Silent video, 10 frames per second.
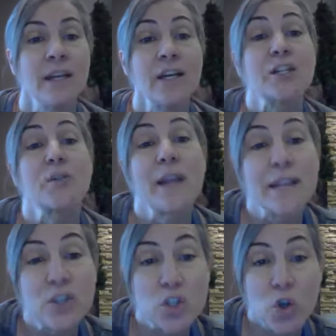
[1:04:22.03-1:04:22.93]
So thank
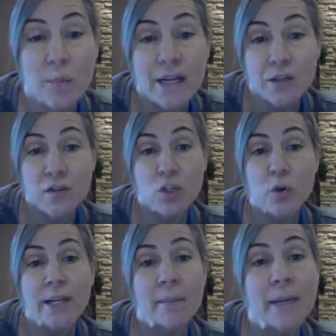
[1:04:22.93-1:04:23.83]
you so much for
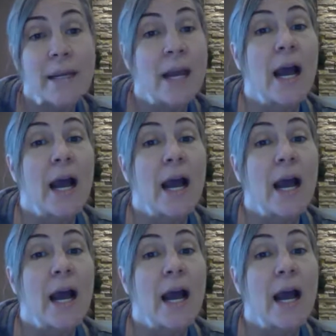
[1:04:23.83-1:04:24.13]
joining me.